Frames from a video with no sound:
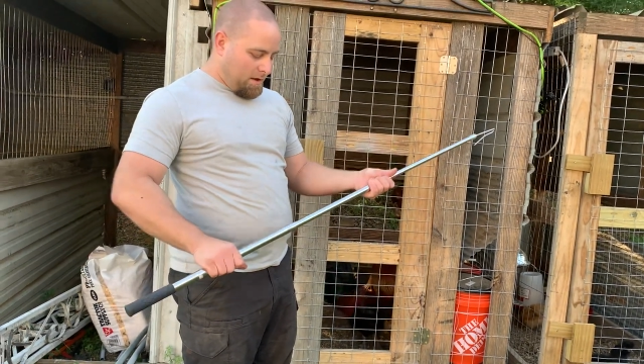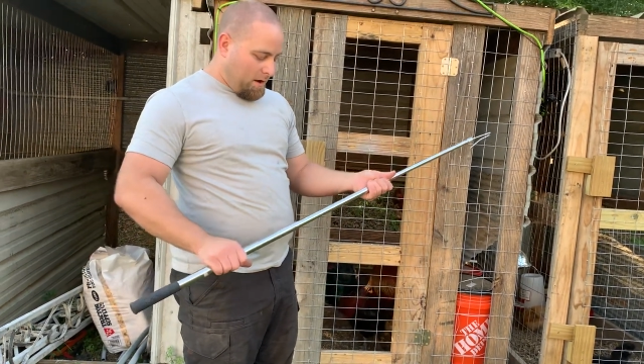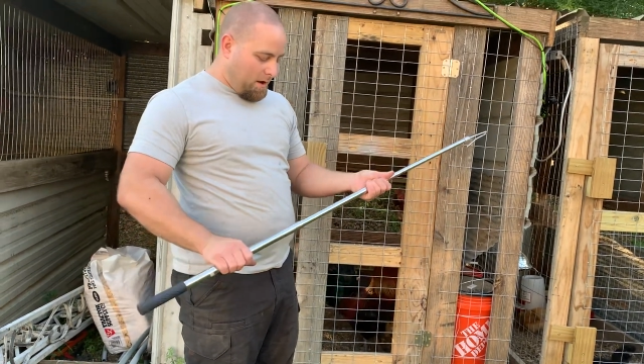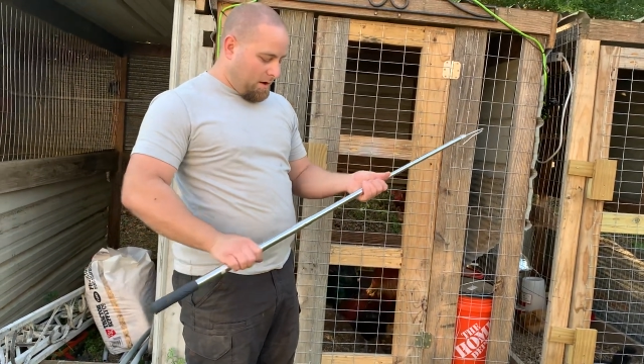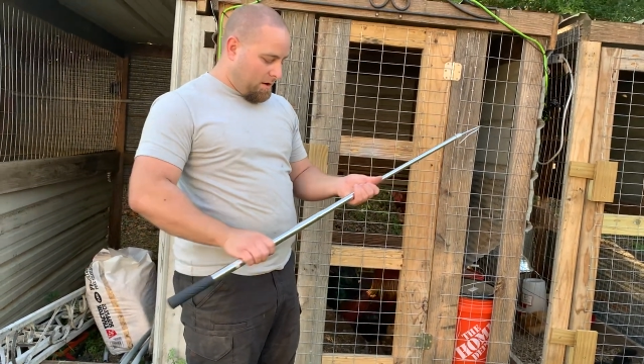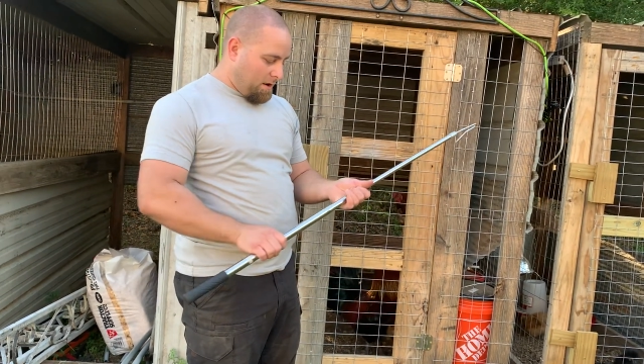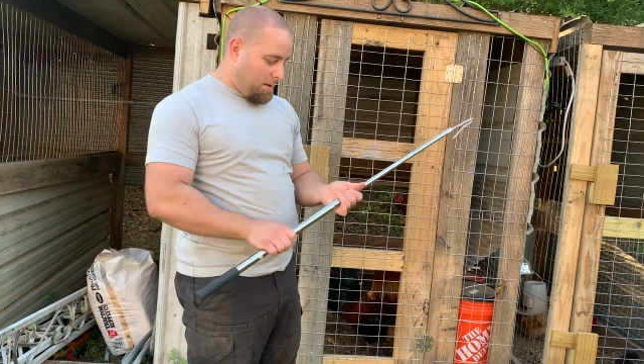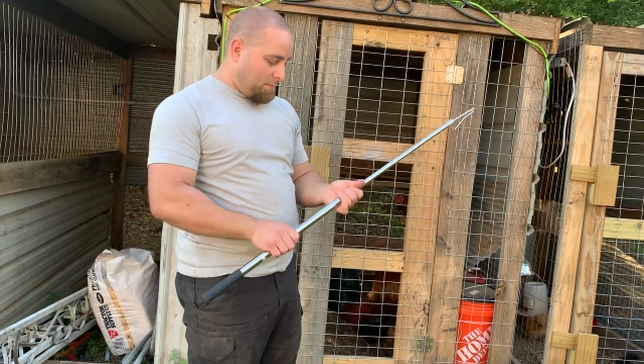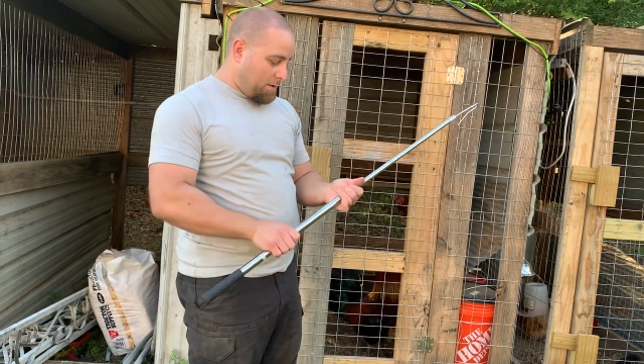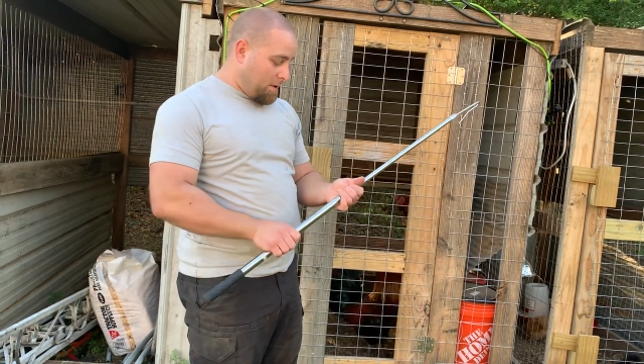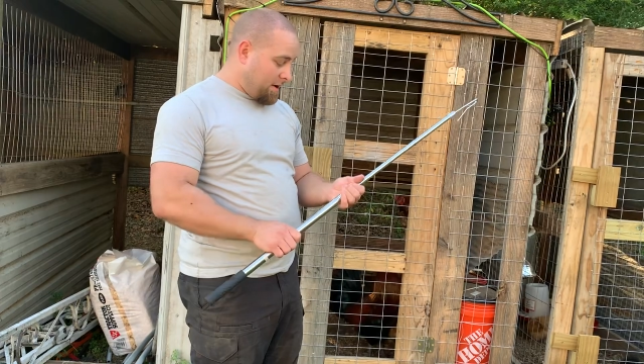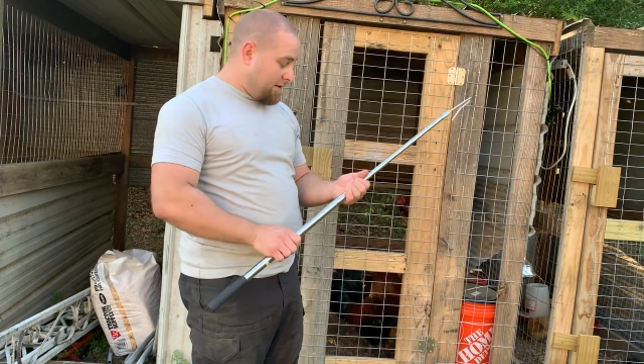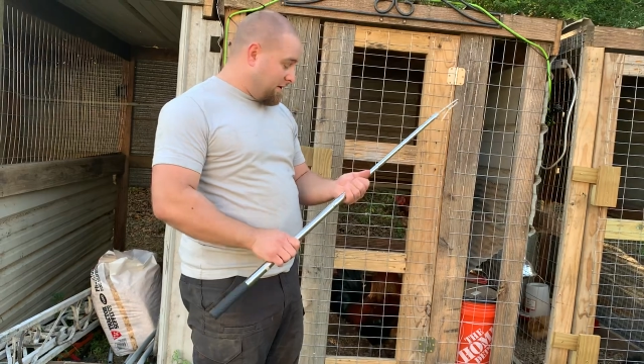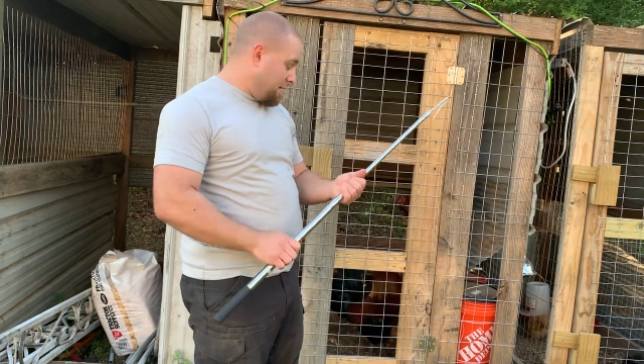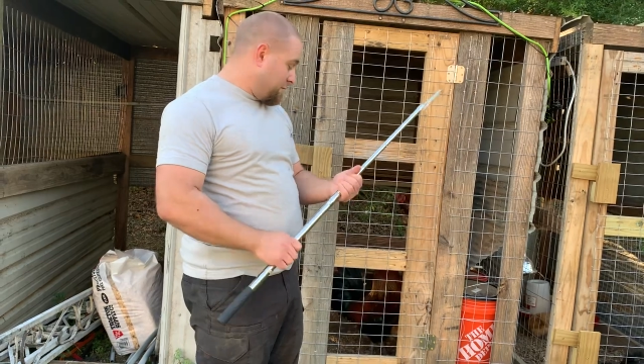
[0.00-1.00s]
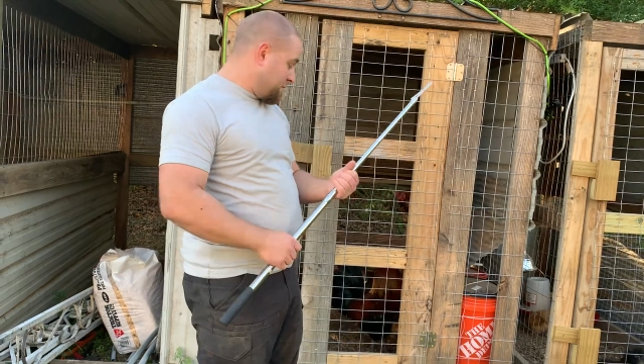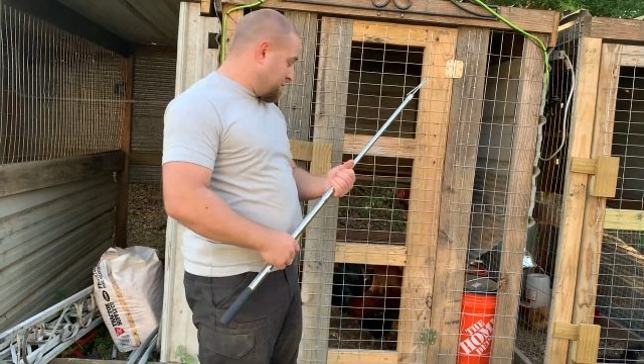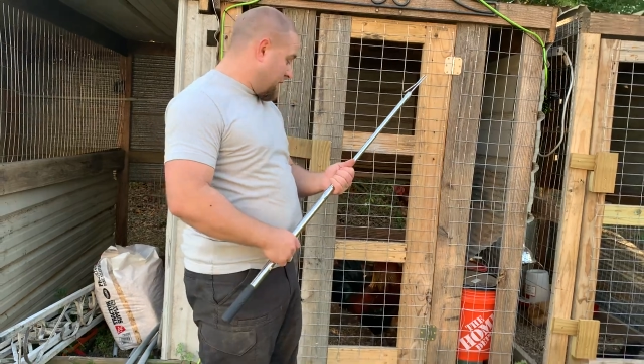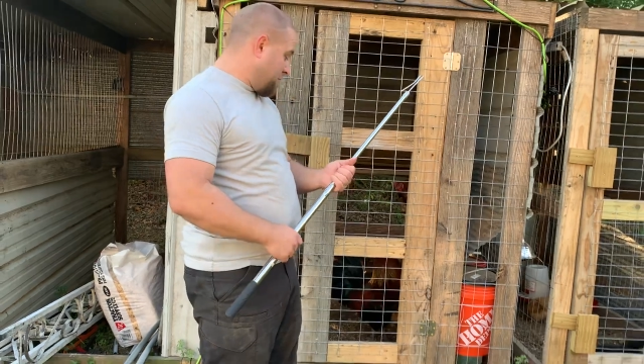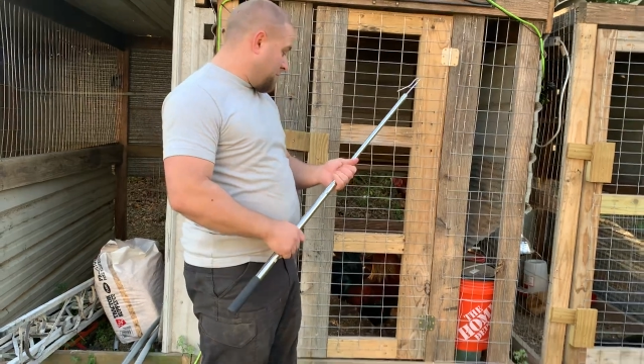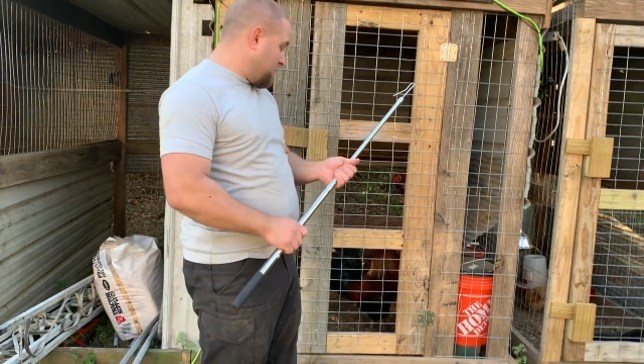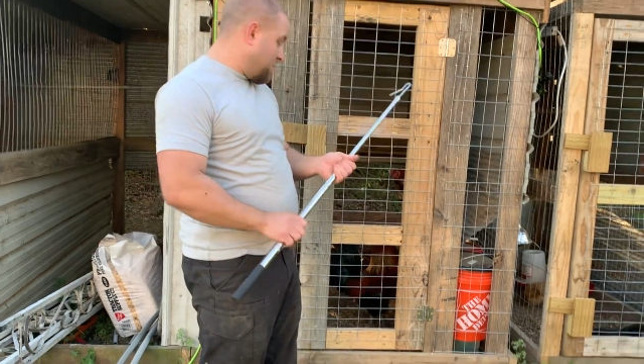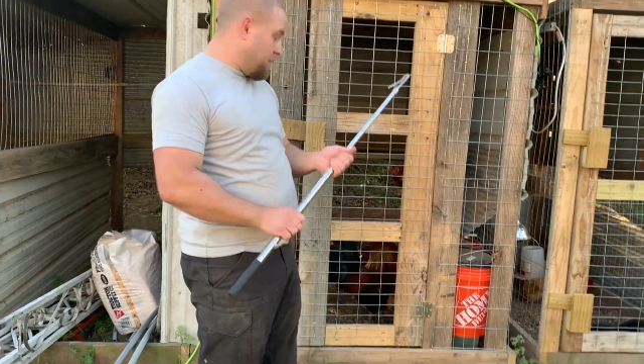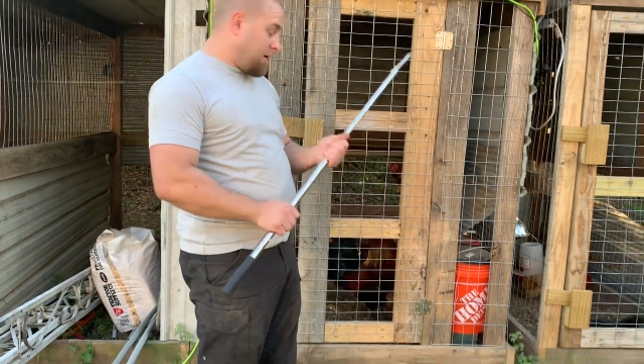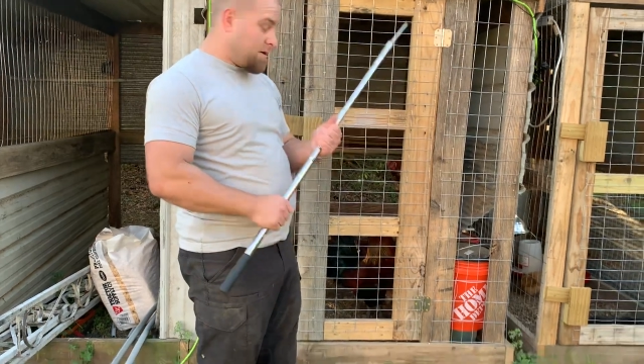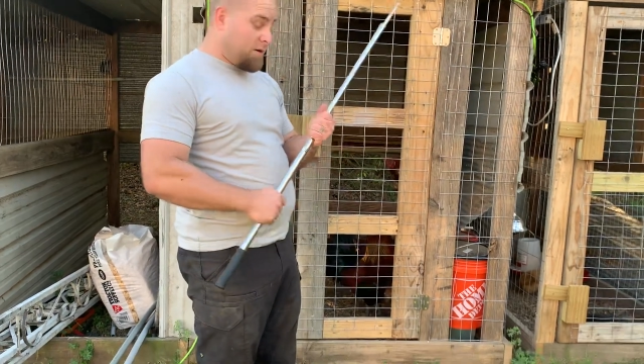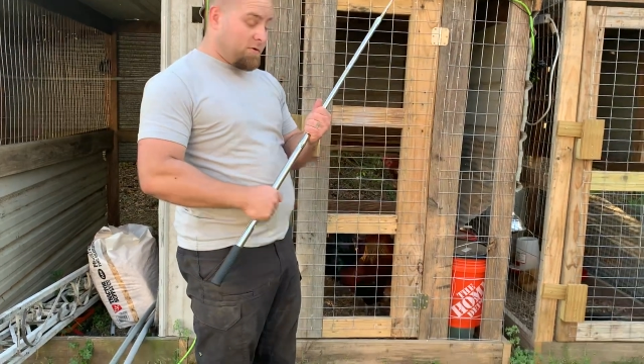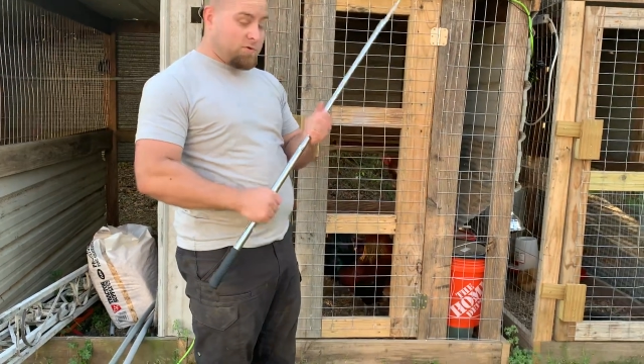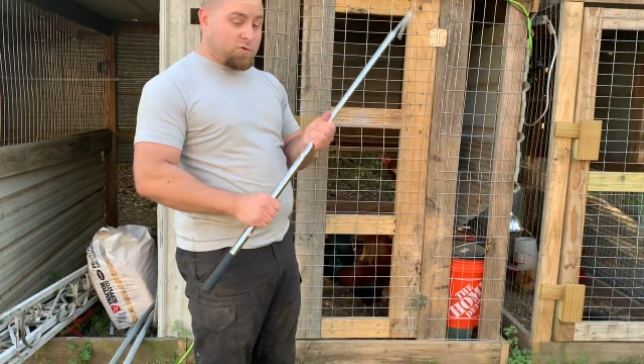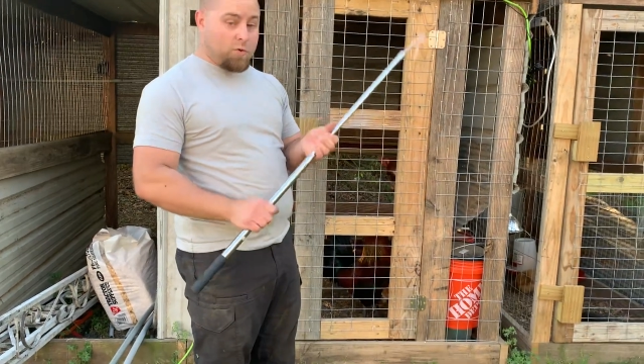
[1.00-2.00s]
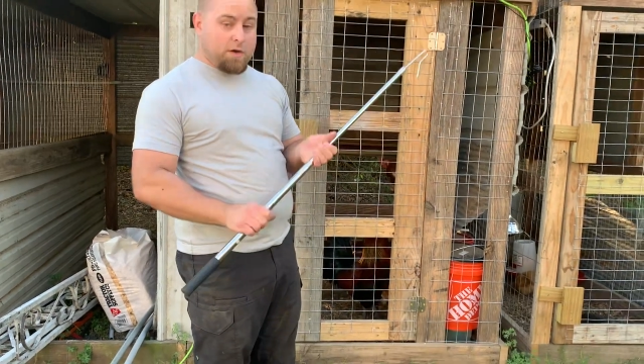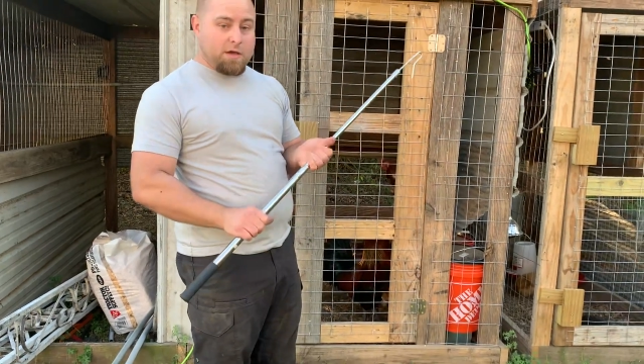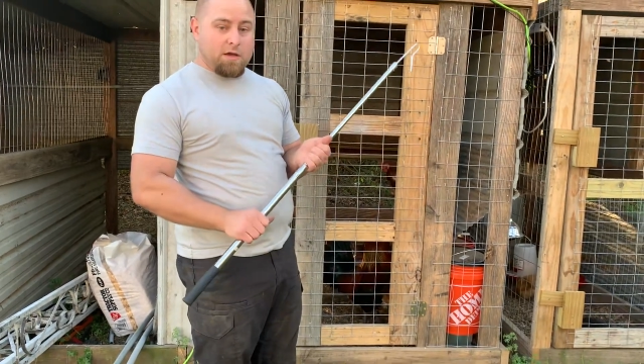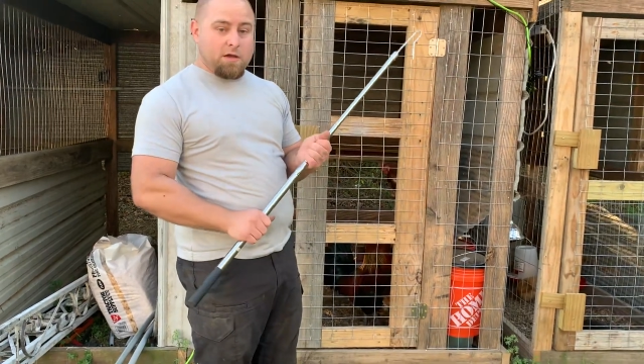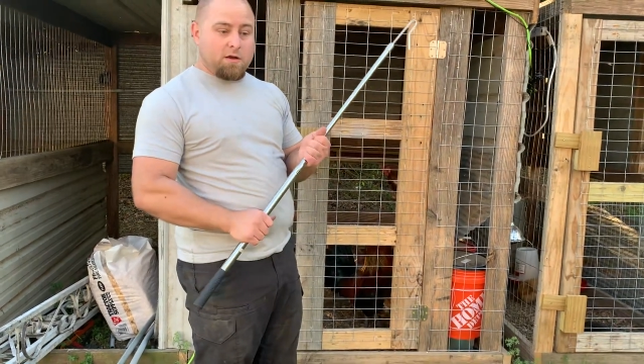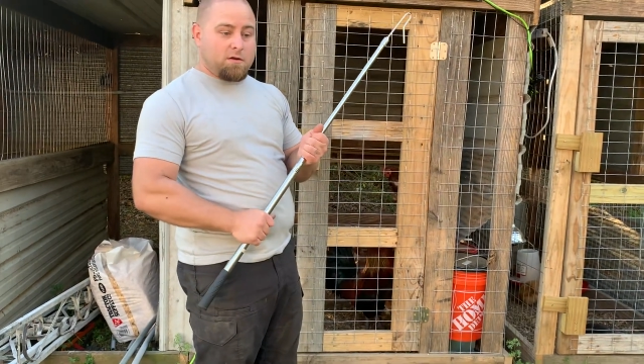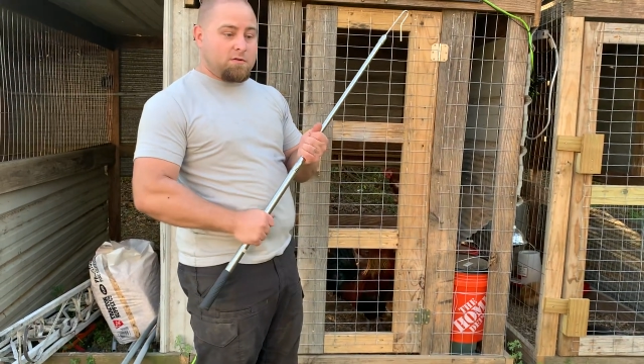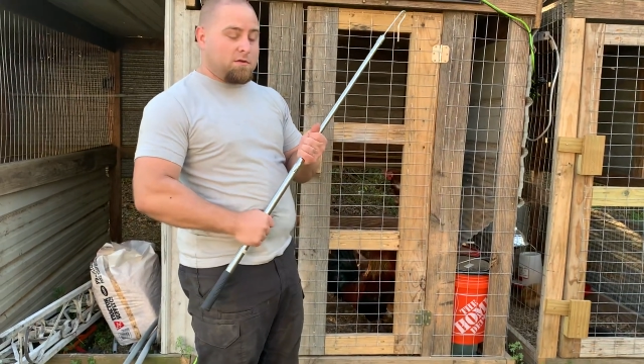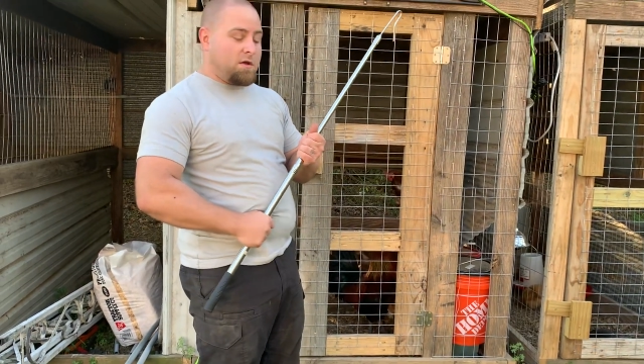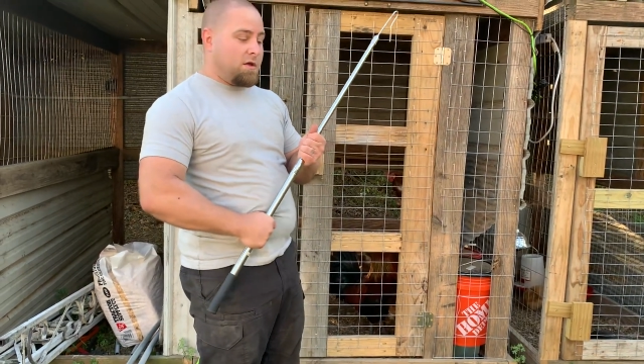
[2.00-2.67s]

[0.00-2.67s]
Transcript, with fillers: Uh, I'm gonna go ahead and demonstrate real quick on Tweety here.